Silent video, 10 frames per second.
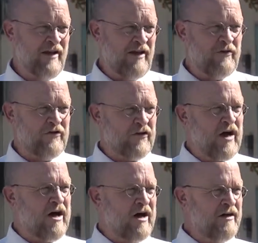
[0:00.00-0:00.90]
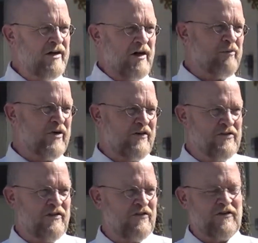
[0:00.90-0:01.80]
If you saw a
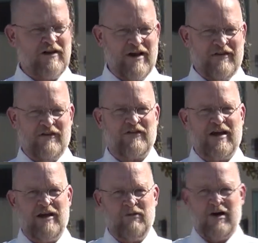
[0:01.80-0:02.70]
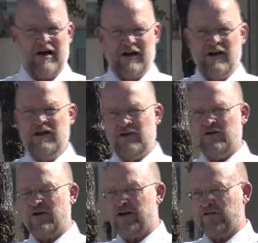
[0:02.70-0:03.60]
presence sitting on the sidewalk, you
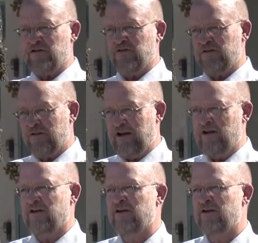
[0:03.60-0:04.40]
crossed the street.